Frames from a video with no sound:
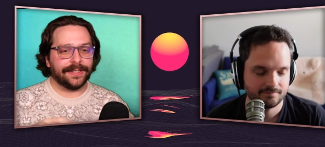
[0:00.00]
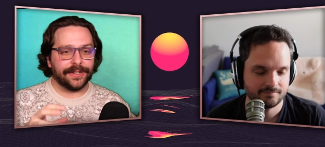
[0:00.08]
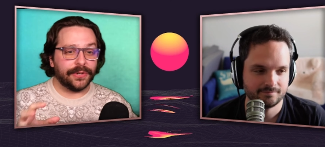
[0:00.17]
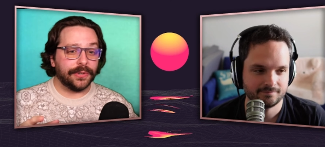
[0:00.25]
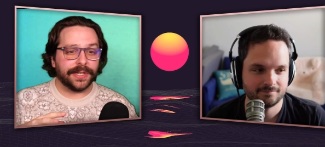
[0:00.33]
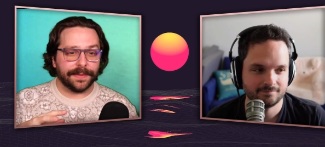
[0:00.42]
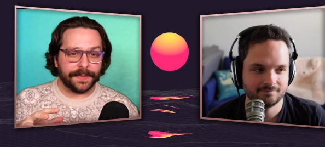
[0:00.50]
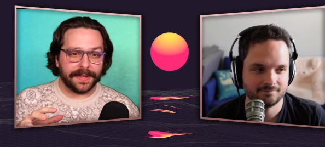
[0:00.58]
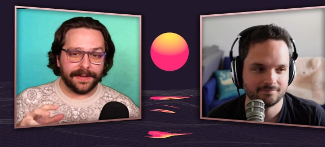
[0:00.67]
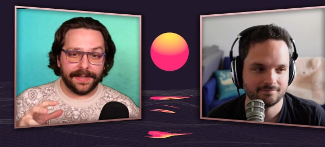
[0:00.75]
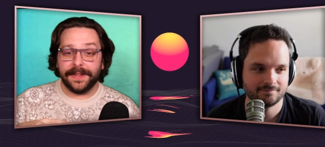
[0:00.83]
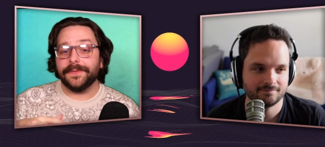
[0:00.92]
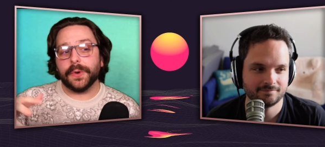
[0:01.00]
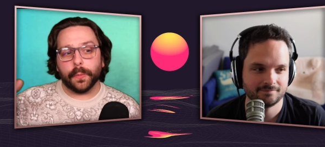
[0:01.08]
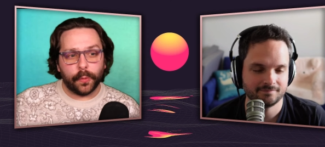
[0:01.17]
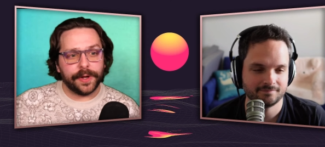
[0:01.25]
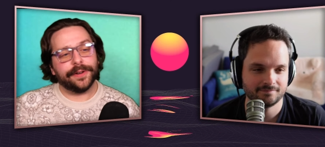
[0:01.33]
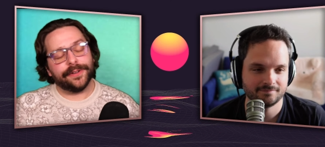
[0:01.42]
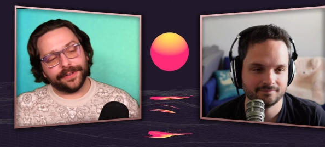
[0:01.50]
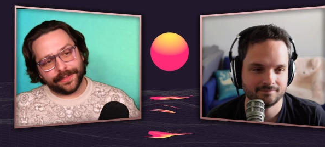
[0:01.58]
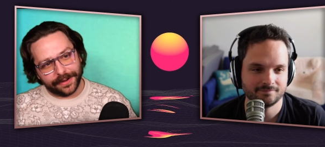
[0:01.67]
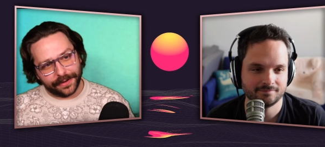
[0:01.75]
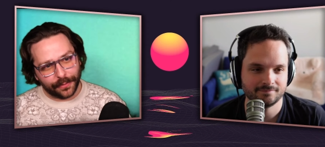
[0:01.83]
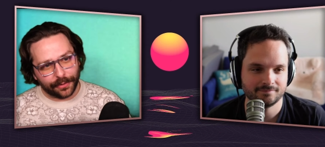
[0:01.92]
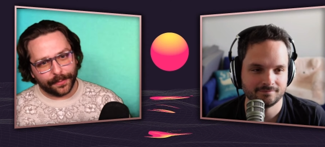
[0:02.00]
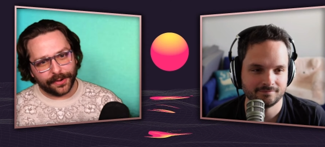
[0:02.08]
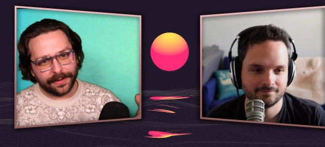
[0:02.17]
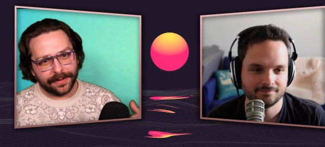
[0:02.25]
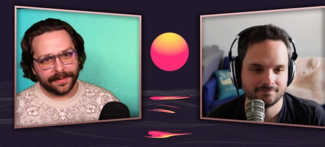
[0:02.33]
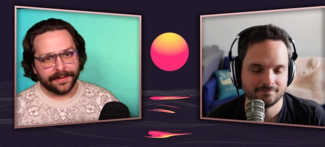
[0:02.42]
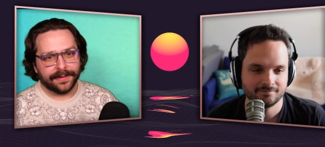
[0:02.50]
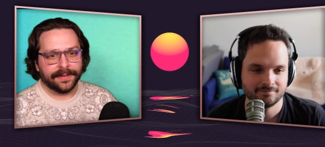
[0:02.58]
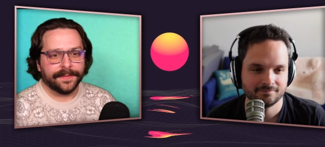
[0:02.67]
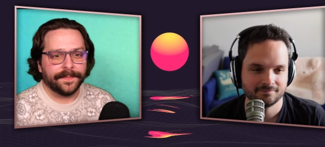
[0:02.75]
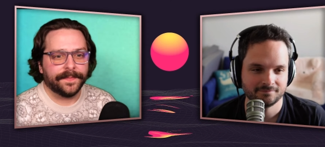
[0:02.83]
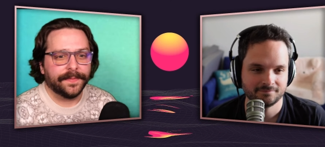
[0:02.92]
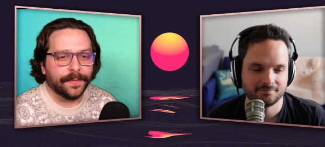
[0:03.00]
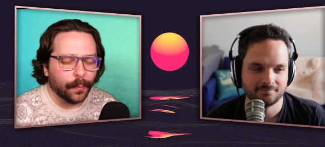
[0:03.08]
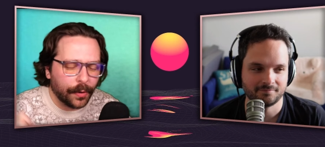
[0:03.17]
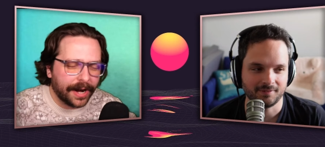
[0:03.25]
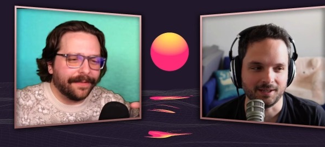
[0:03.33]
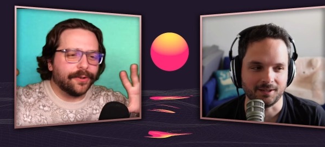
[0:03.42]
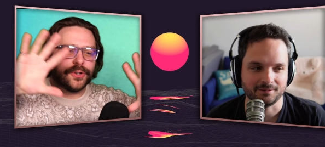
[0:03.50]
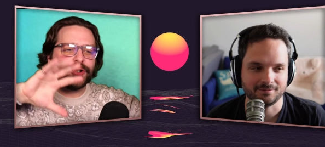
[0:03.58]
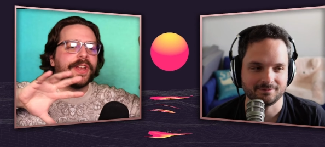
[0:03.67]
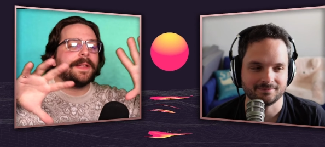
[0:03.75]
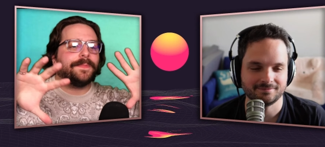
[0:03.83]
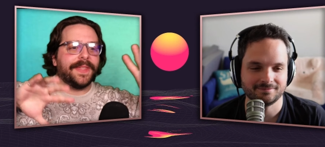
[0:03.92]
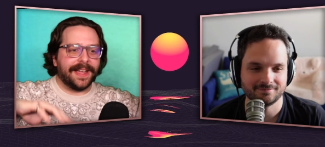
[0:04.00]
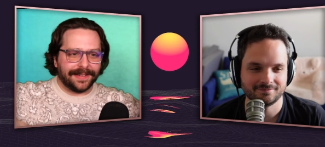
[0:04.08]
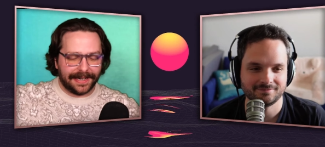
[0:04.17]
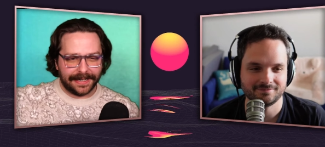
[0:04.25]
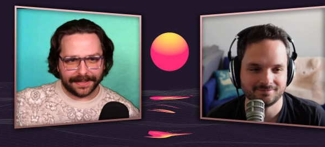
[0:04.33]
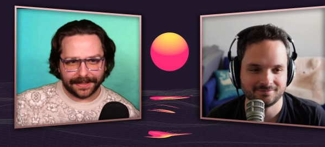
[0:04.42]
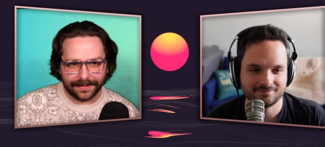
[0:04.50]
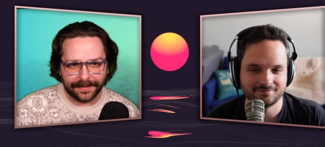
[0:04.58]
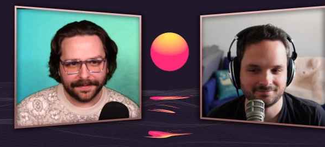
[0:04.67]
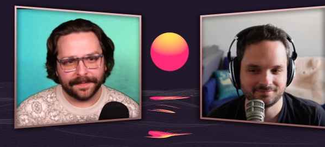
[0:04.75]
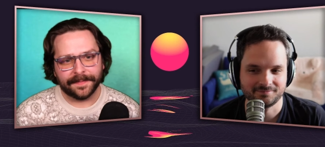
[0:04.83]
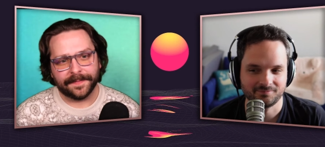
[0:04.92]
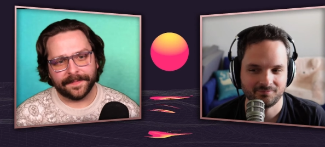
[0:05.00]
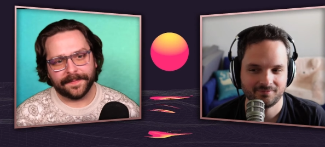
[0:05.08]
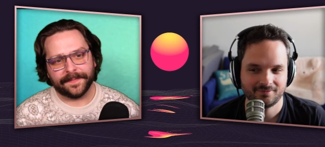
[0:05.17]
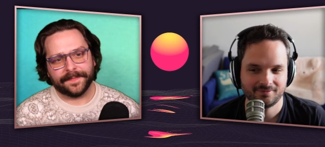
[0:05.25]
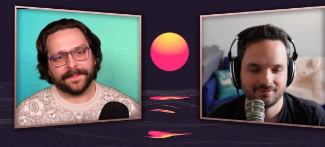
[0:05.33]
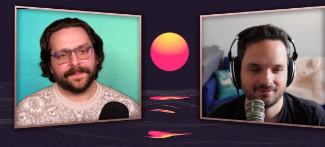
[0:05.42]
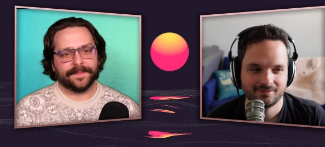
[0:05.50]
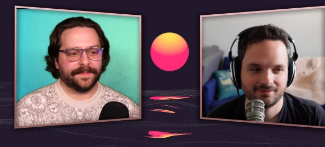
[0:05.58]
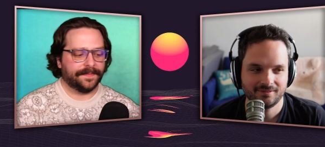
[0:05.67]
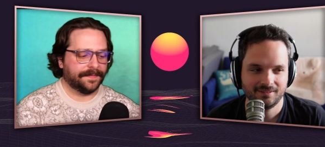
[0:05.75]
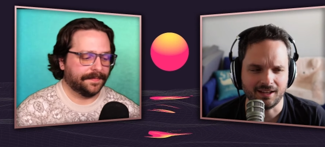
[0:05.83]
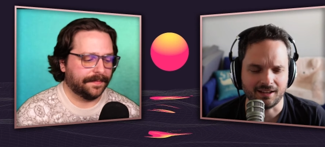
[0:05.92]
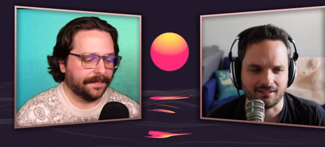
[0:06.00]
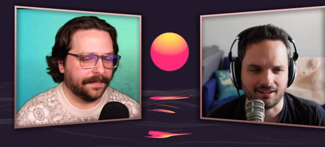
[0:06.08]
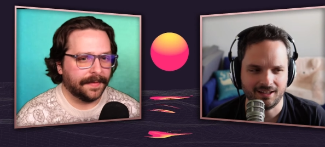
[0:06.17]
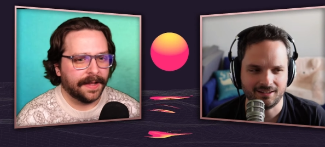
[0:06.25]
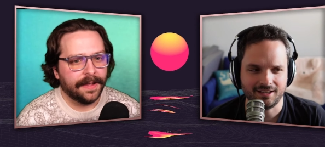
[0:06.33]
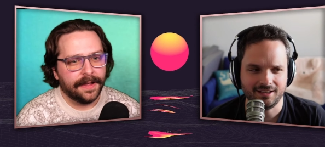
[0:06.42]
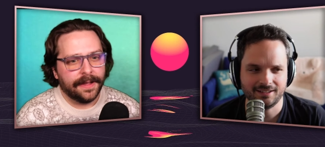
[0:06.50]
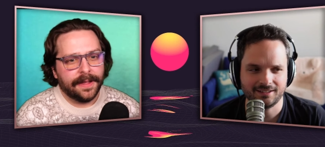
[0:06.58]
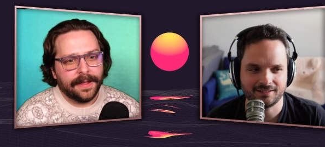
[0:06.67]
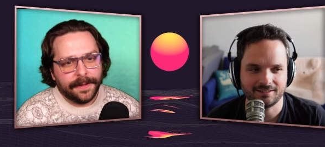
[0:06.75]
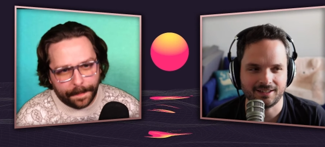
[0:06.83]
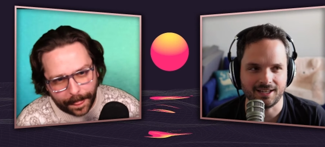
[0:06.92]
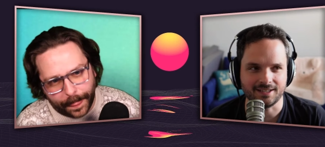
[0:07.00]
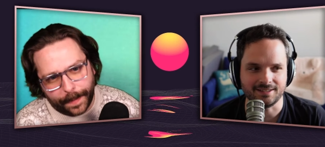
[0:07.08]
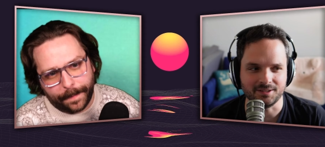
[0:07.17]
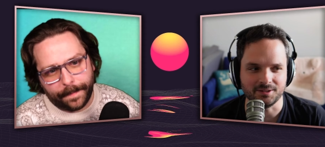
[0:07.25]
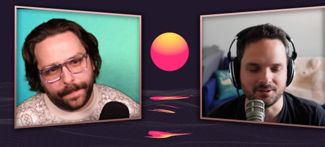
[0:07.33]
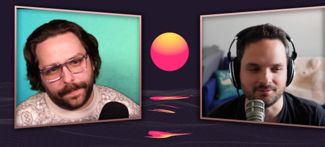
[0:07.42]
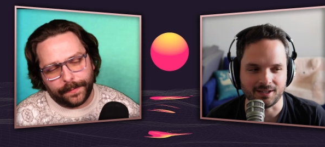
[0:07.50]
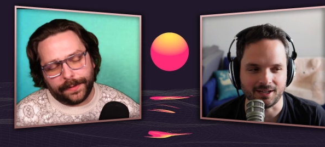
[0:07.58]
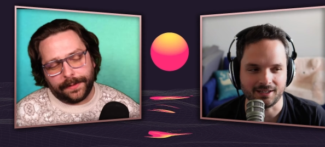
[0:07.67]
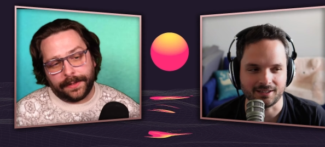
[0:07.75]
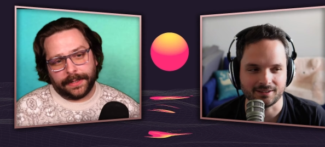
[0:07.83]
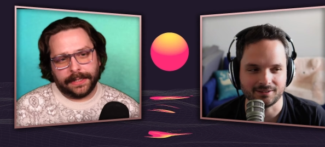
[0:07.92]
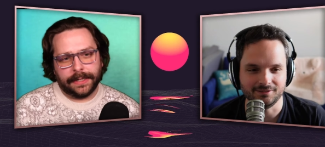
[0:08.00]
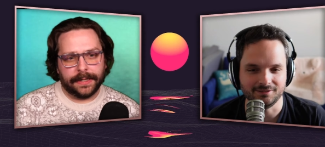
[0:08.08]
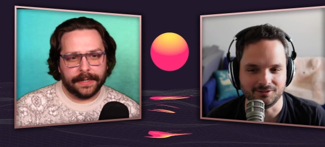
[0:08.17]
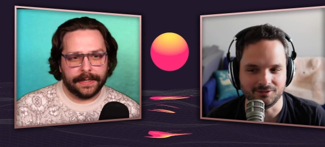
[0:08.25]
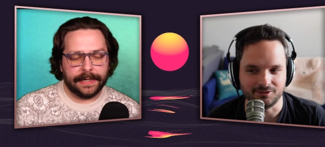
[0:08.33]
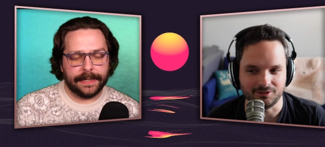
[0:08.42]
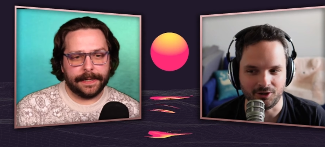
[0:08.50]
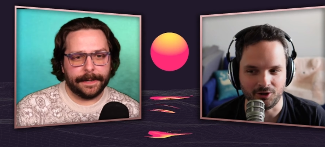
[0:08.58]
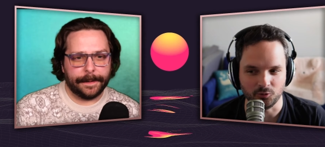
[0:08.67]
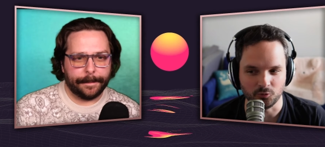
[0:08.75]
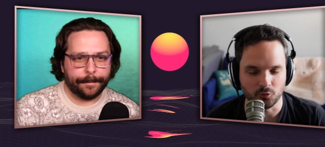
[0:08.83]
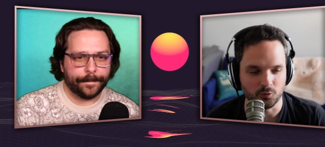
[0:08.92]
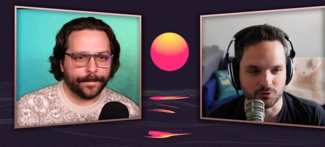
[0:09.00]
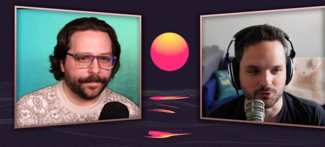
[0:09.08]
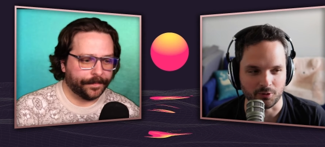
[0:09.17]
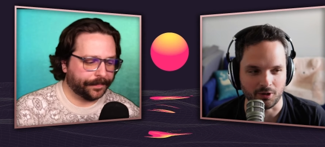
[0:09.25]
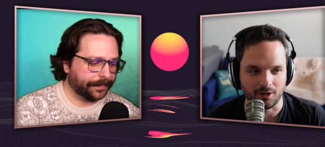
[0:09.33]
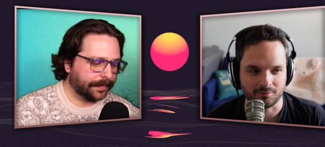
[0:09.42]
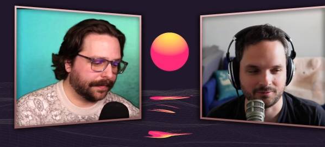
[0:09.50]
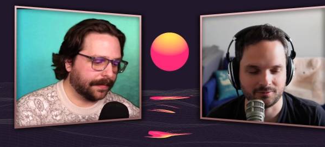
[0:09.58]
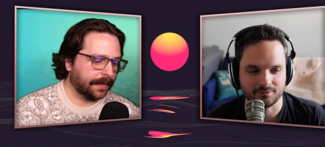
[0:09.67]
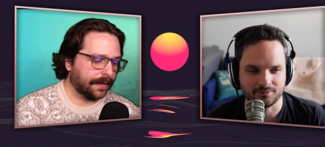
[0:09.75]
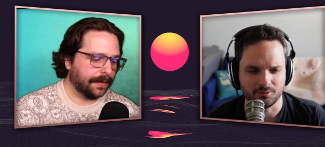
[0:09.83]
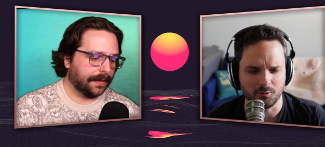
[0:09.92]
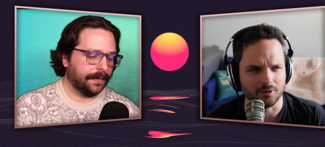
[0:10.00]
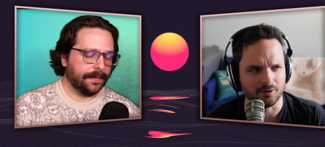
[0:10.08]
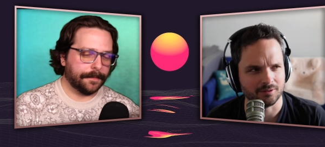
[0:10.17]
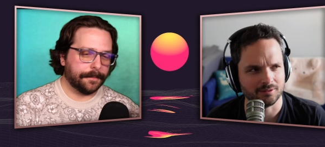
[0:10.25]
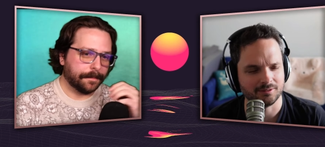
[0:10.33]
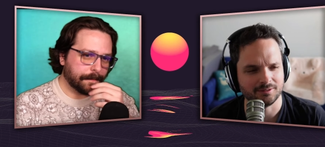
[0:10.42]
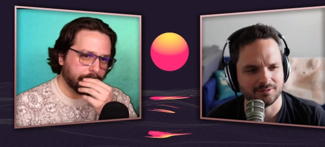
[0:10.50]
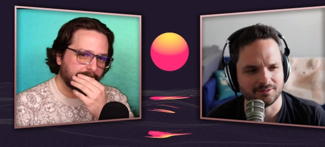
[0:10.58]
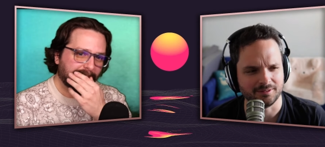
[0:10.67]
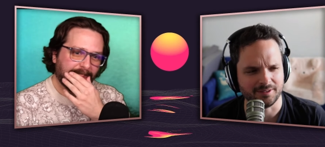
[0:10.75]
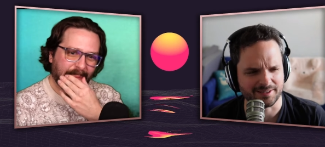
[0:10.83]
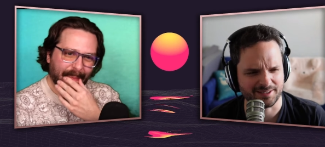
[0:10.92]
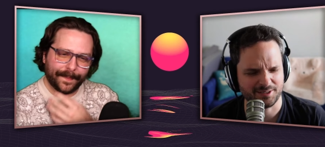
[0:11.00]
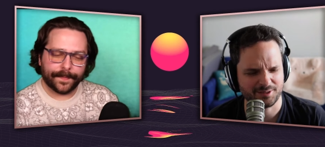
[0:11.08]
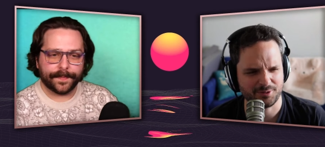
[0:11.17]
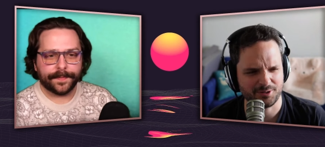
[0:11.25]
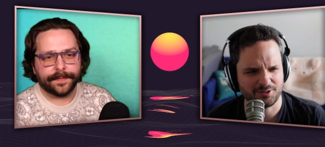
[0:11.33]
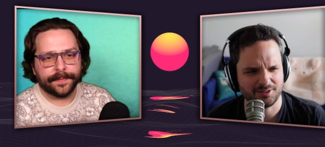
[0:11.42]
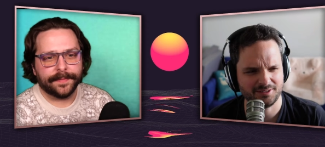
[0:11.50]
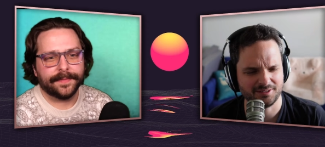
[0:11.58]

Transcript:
Speaker 1: to do something even weirder than normal, whatever yeah. shape that takes.
Speaker 2: Yeah, I like the idea of like all rules are off, or is that the expression?